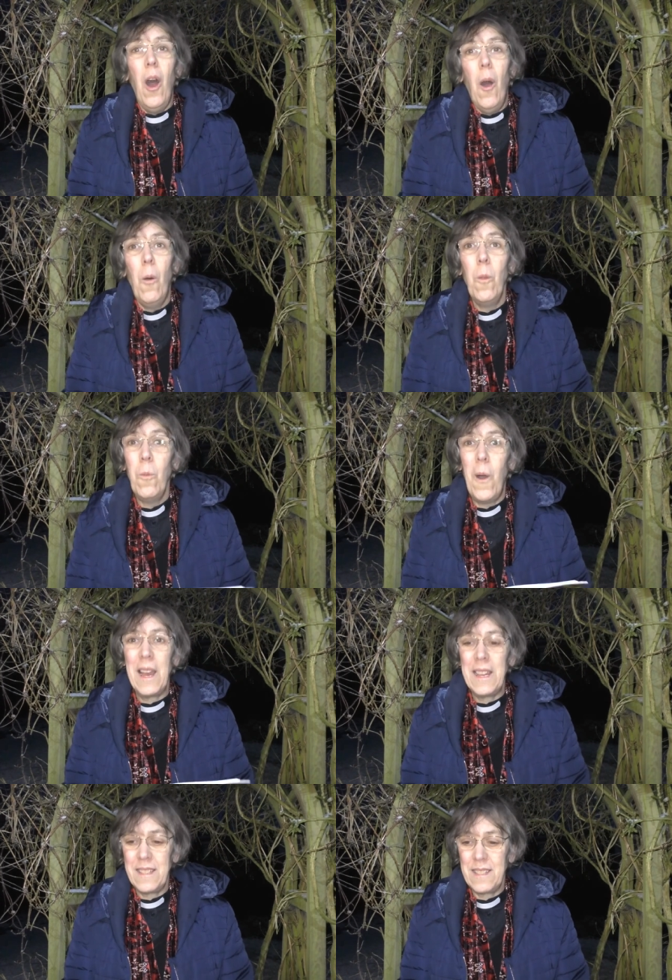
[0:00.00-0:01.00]
all
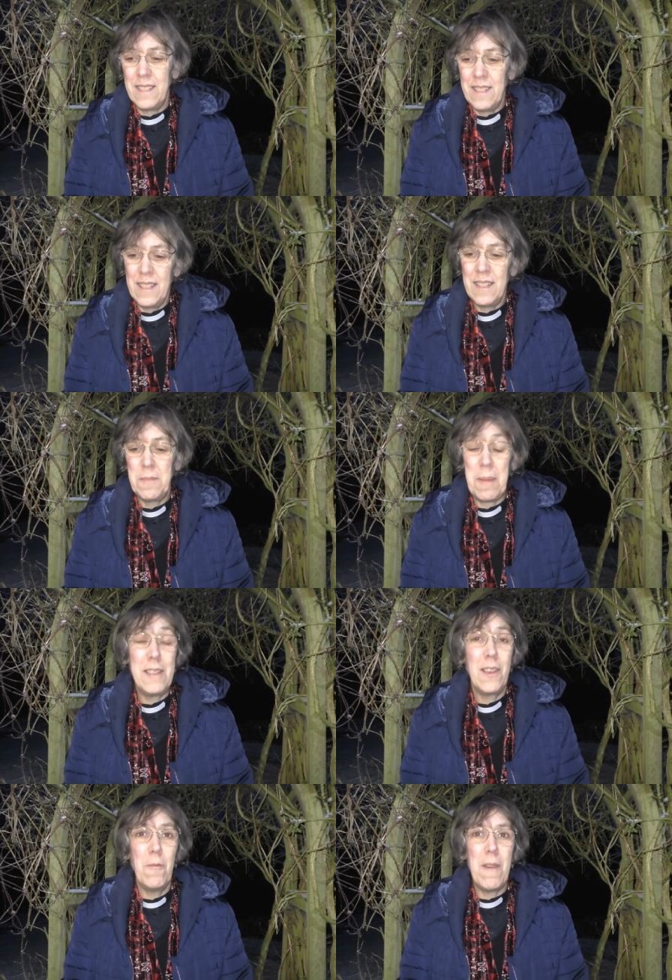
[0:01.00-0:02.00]
white,
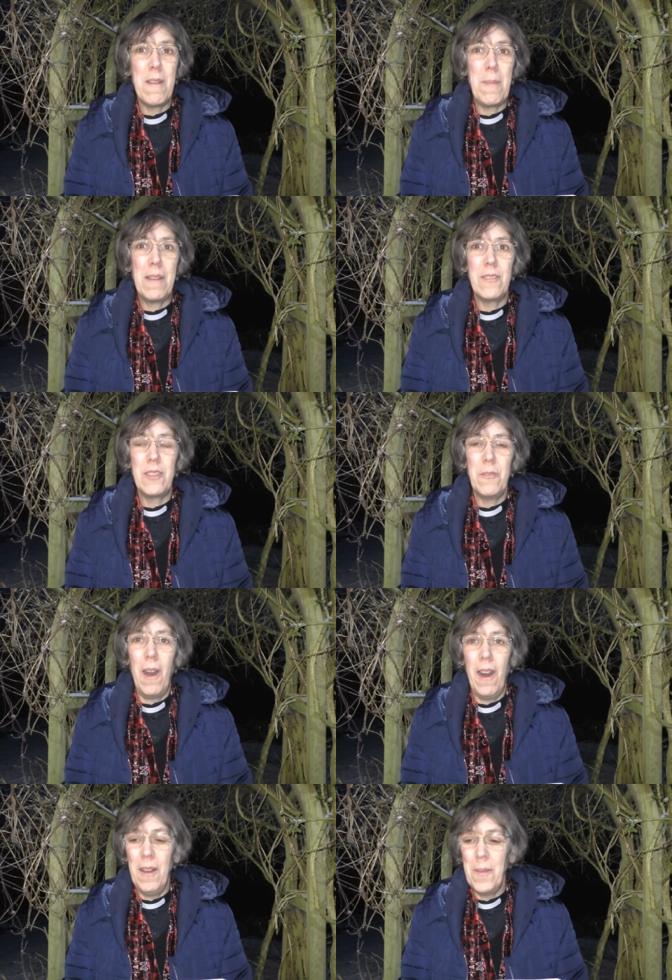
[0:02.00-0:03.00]
depending on whereabouts you
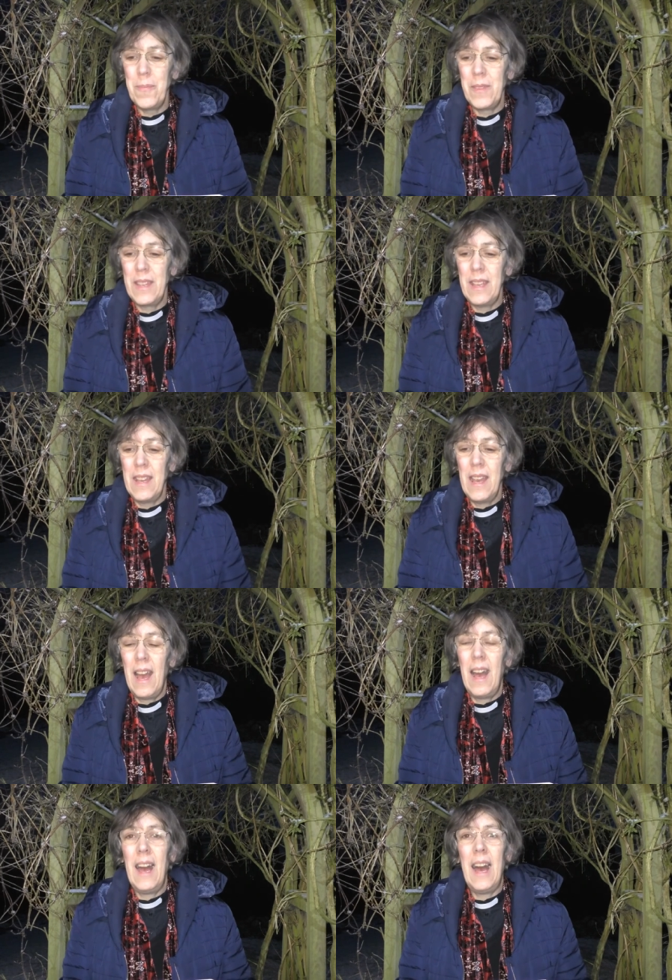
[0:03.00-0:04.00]
are.
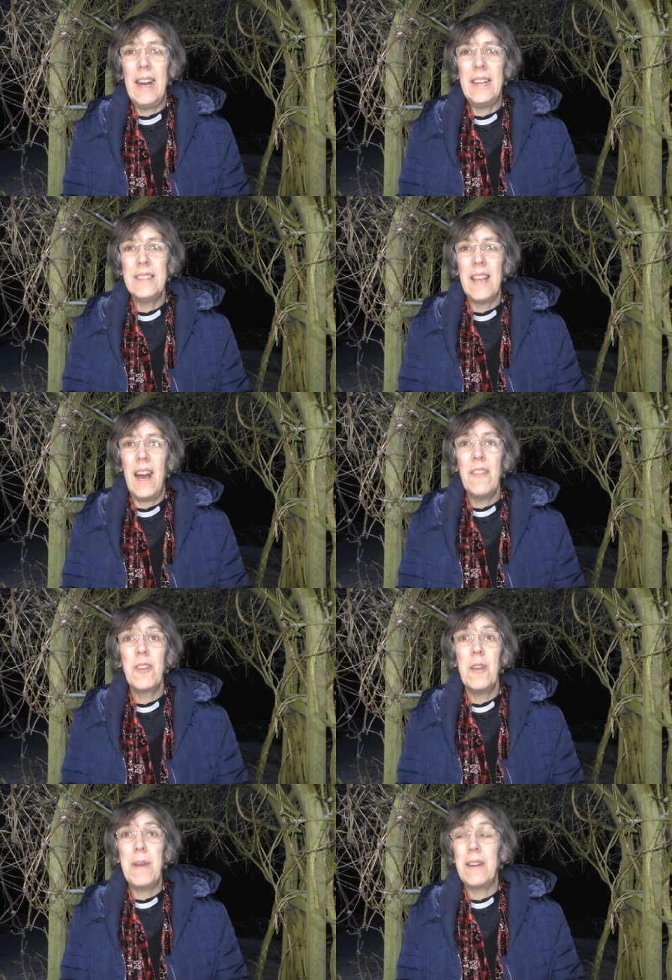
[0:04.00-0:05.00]
And I've
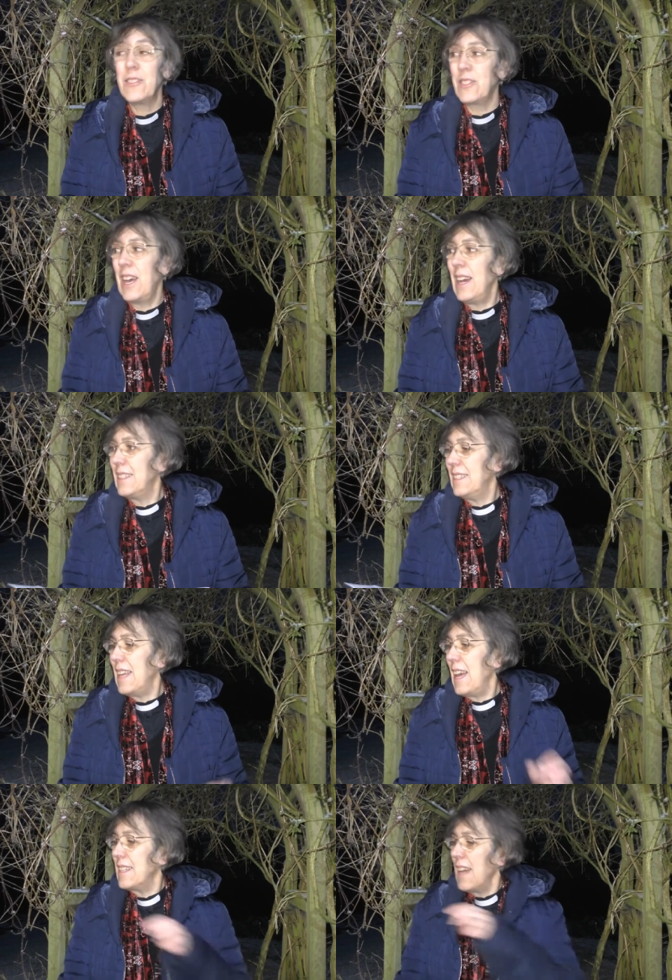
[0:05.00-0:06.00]
come outside
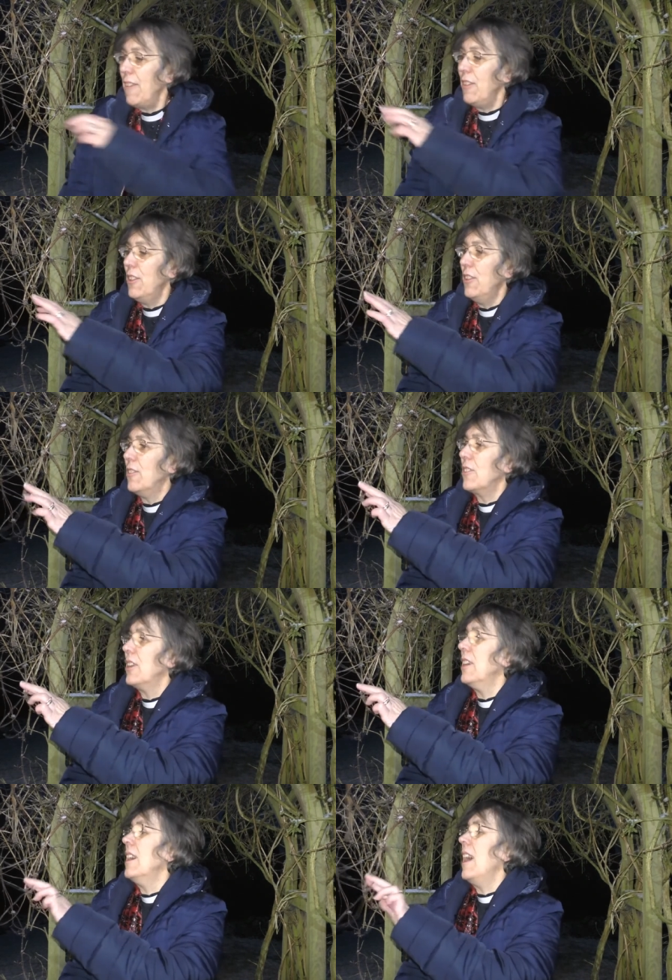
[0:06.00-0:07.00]
today to have a
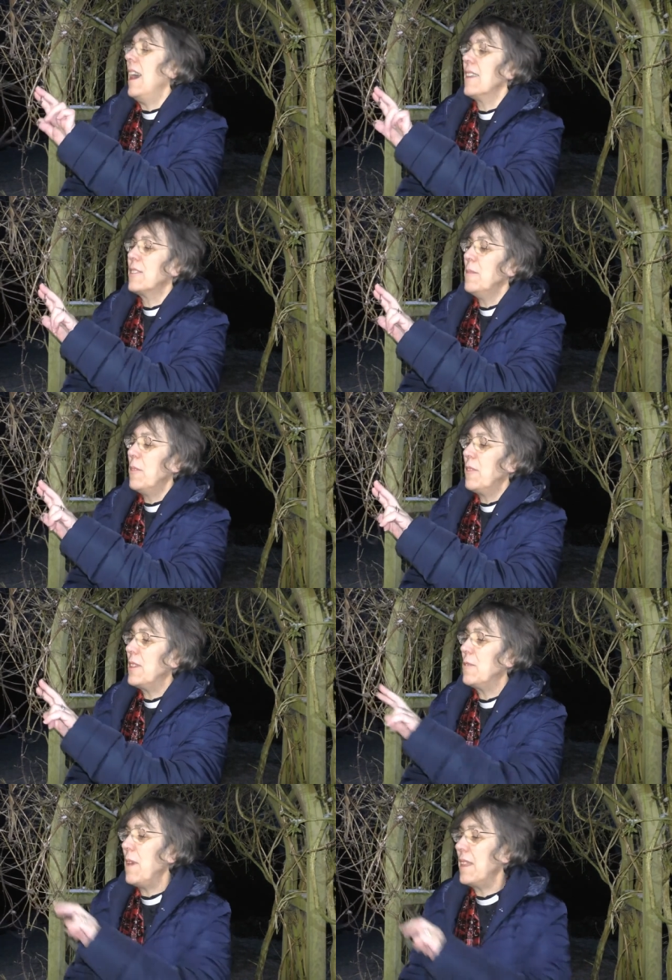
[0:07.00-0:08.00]
look at some of
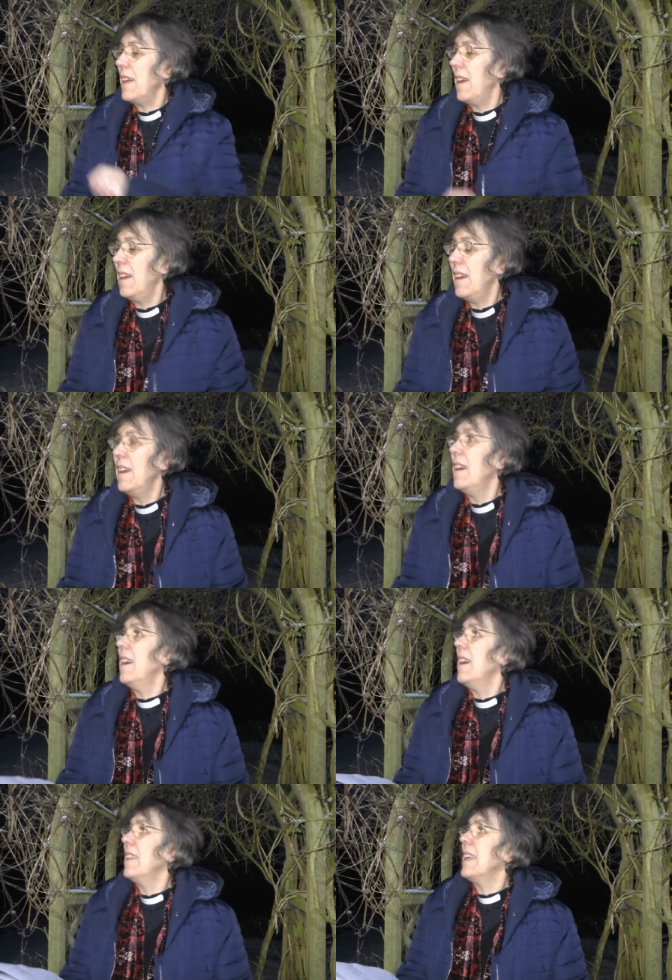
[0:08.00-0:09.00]
this weather.
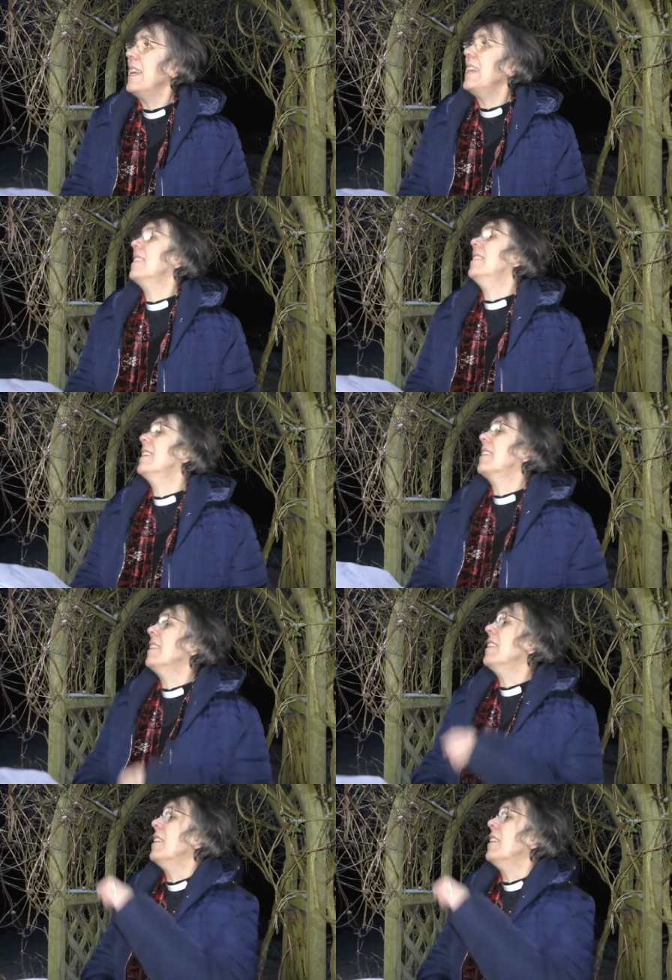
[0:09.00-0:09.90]
Each little